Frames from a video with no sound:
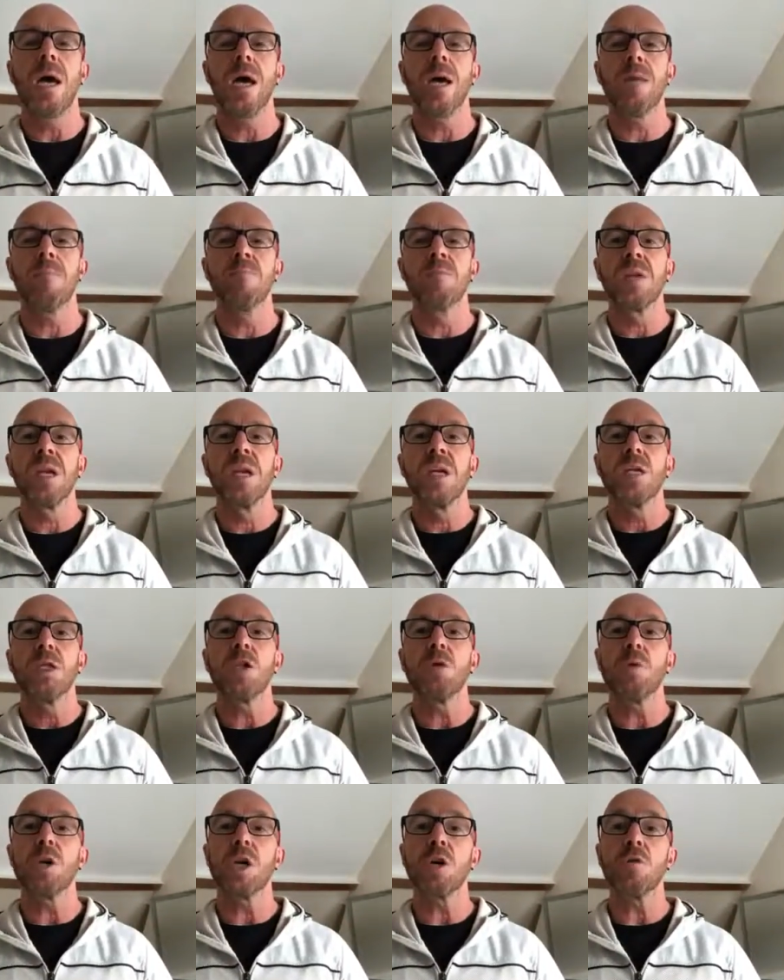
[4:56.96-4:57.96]
um,
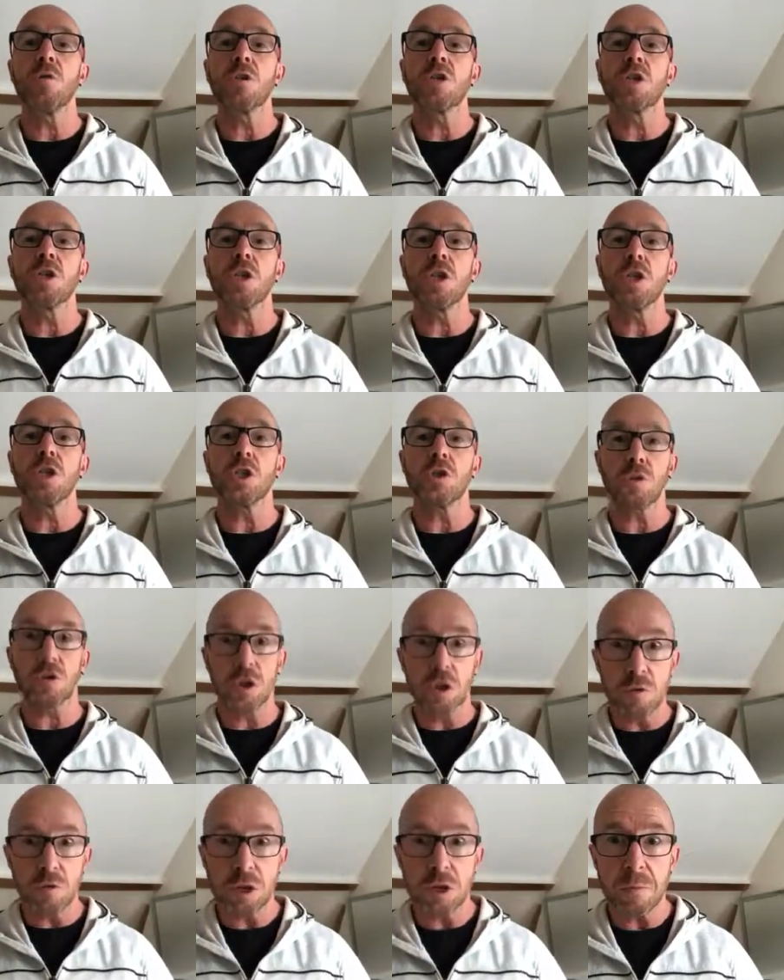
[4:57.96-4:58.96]
do a Google search or
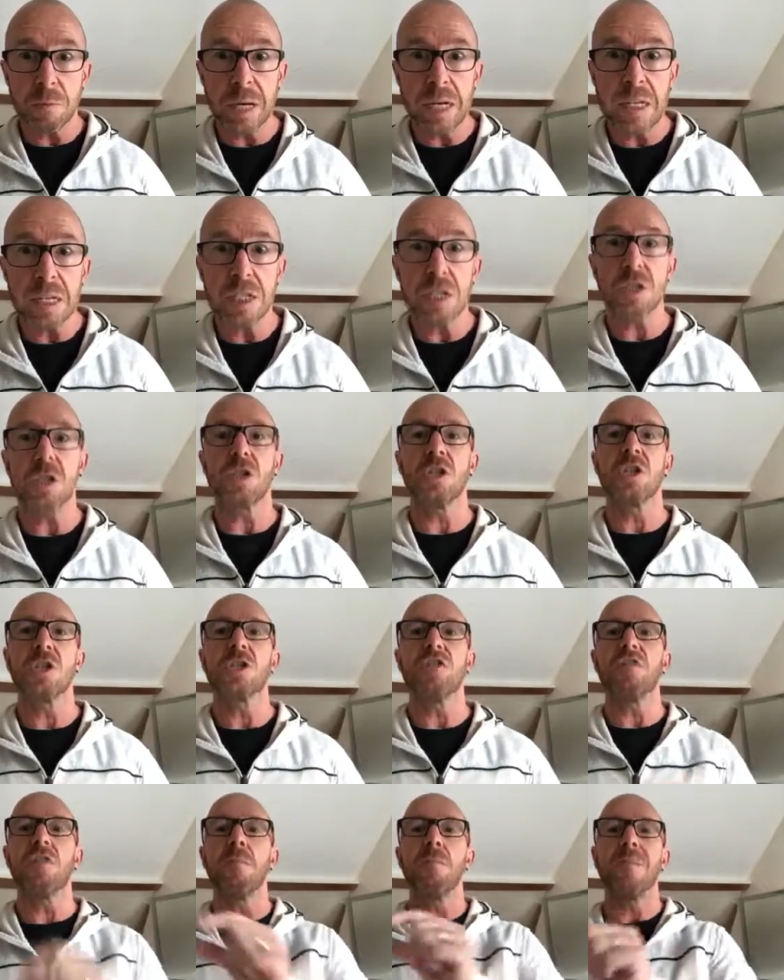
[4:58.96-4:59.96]
social media
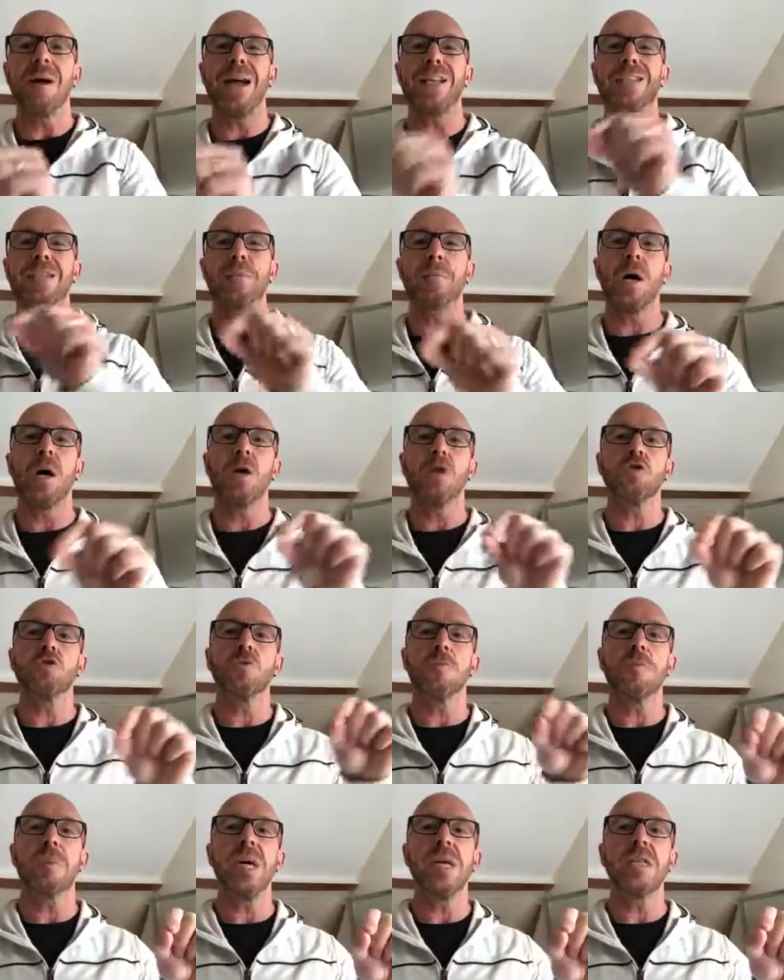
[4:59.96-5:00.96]
search for Matt
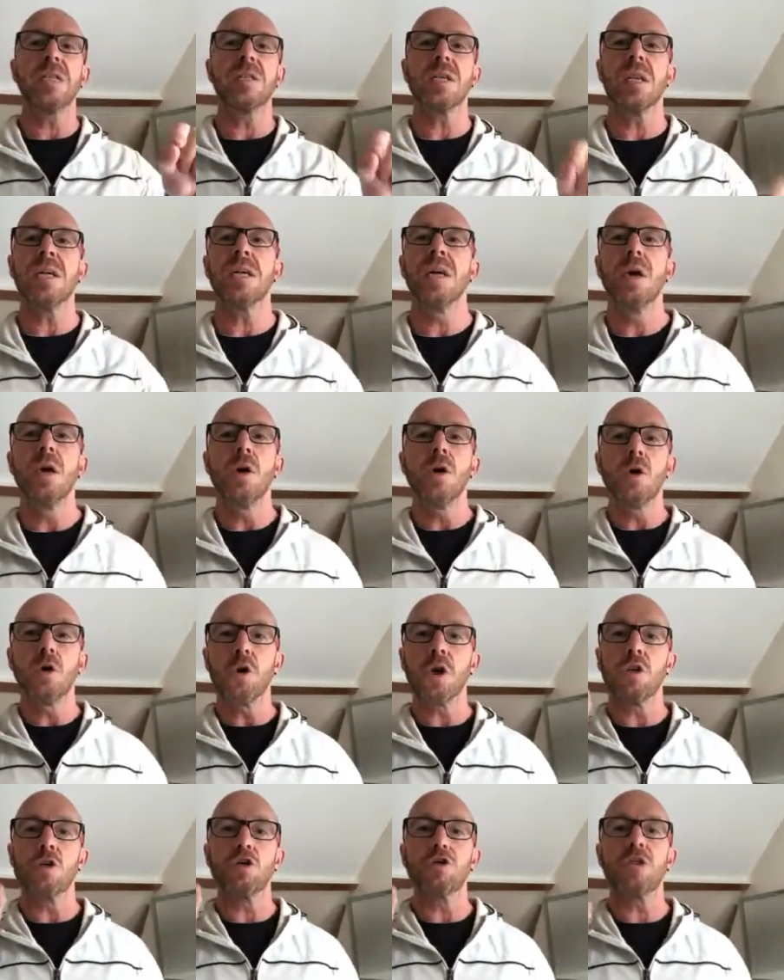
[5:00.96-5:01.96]
Bartram PT
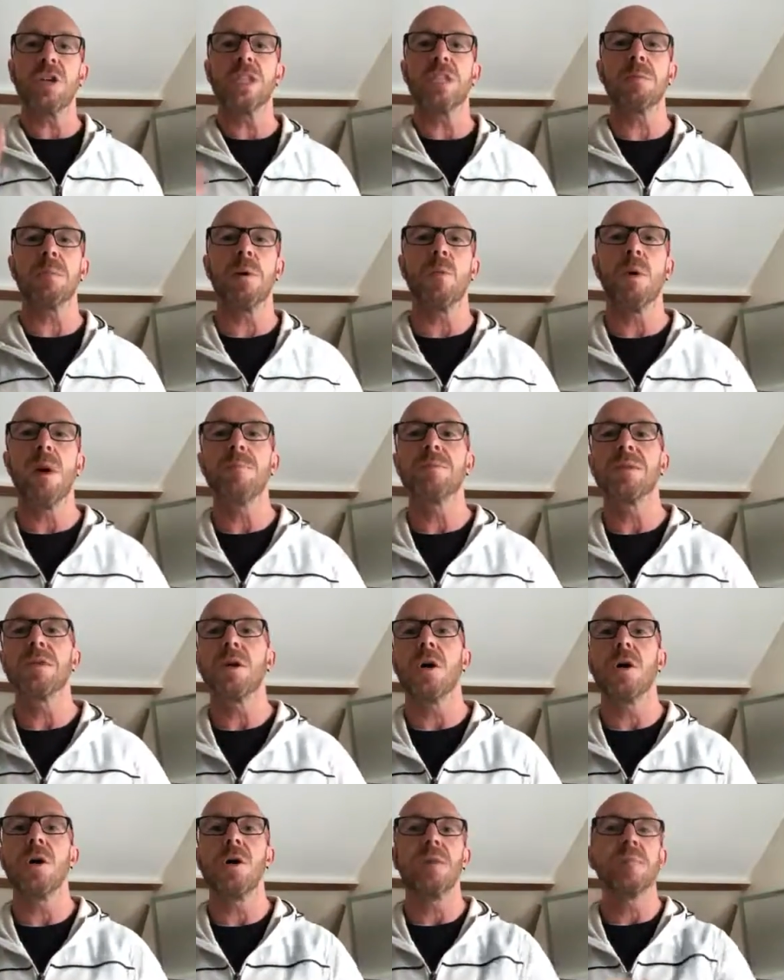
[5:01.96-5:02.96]
or go straight to my
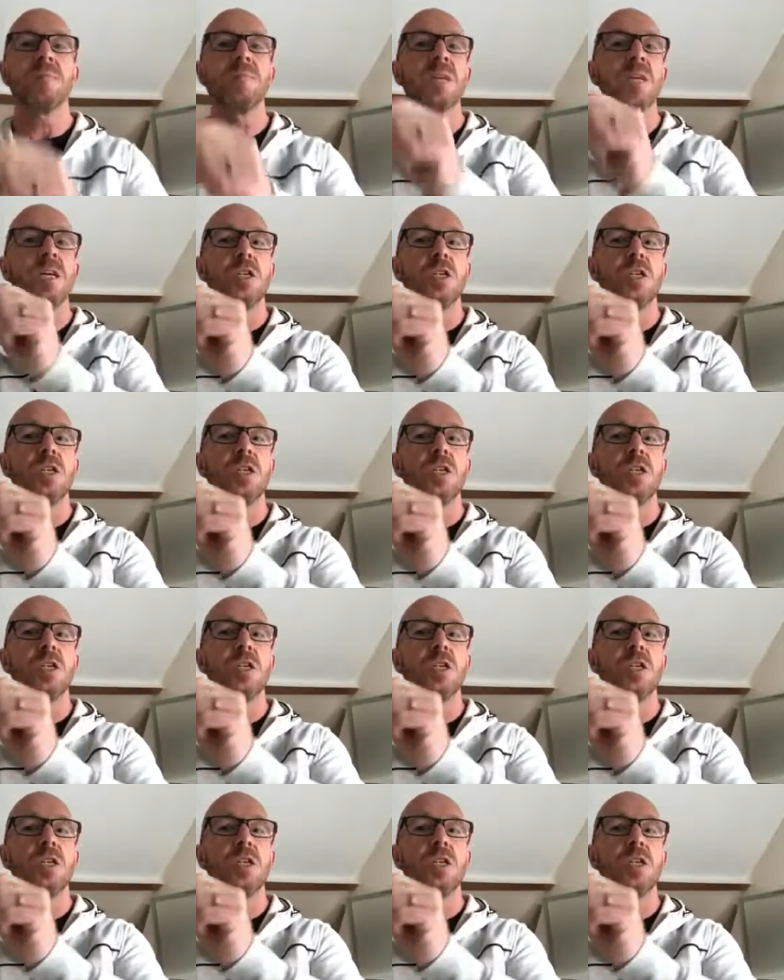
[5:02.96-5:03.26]
website,